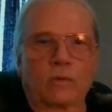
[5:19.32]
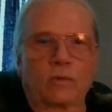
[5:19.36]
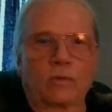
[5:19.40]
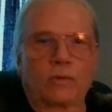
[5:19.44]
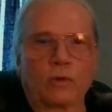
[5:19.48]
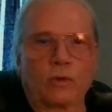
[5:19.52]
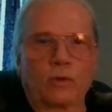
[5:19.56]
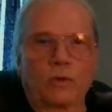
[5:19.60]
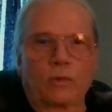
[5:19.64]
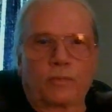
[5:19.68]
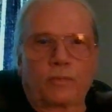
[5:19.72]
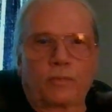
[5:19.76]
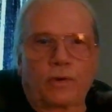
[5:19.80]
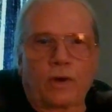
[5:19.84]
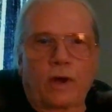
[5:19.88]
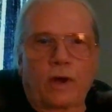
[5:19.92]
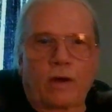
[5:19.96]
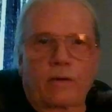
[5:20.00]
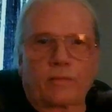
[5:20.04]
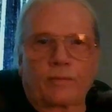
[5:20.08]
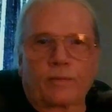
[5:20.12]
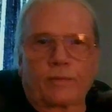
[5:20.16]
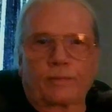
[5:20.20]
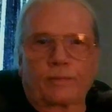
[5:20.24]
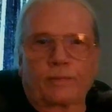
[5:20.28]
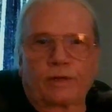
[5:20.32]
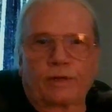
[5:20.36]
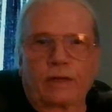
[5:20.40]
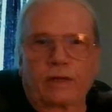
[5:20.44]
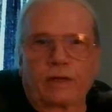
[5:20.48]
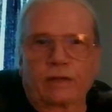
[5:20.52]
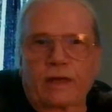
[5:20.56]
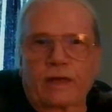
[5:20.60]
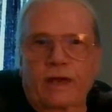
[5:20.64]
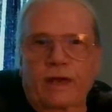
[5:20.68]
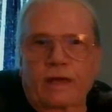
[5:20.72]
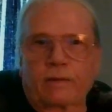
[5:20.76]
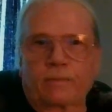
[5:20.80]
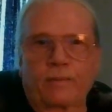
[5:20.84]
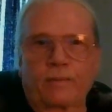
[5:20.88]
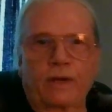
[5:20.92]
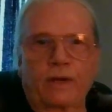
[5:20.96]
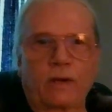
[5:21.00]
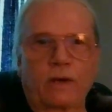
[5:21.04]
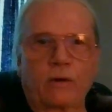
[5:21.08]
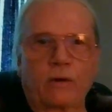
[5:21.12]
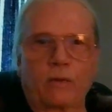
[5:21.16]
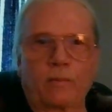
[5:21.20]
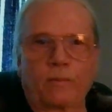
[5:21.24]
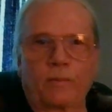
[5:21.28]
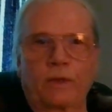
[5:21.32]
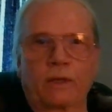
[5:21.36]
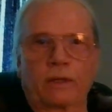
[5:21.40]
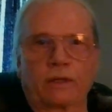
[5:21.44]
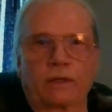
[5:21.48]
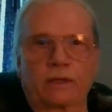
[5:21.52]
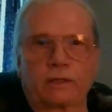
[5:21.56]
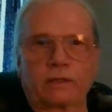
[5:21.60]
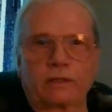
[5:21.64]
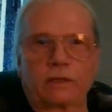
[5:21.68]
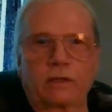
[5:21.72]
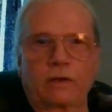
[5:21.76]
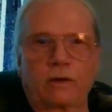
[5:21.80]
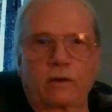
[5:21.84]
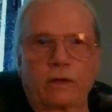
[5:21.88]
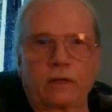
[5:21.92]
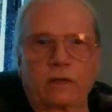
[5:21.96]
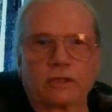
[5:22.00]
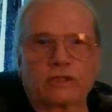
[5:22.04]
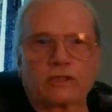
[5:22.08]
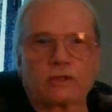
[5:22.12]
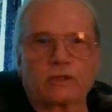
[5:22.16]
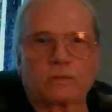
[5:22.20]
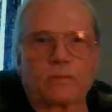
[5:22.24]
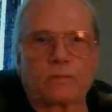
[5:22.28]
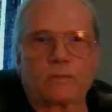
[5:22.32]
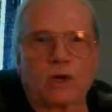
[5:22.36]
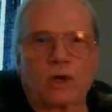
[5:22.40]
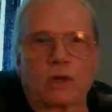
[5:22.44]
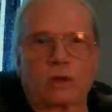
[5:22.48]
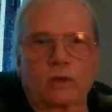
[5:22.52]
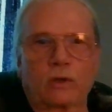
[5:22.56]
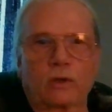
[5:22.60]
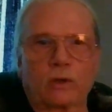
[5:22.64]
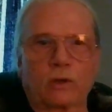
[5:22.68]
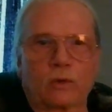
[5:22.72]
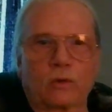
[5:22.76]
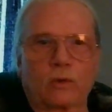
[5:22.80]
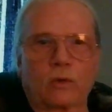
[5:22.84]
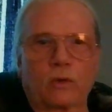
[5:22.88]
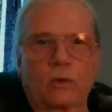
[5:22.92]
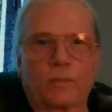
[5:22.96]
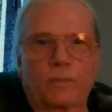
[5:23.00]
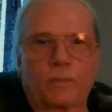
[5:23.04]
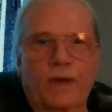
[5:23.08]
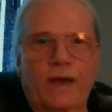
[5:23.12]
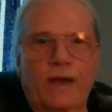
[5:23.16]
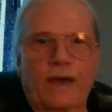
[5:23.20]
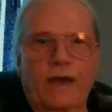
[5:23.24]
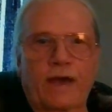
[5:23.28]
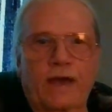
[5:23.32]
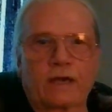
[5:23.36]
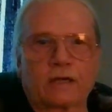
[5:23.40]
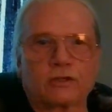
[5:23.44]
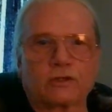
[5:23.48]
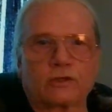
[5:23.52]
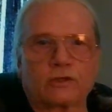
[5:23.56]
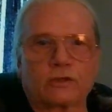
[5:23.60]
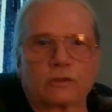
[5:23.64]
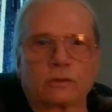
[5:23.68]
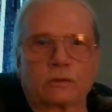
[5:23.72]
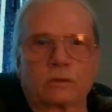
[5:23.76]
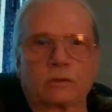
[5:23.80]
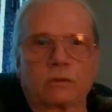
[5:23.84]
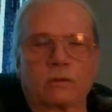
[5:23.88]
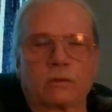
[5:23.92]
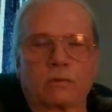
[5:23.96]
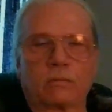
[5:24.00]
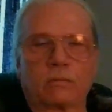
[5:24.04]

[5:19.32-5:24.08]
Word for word: through probably like paramilitary, smaller group action,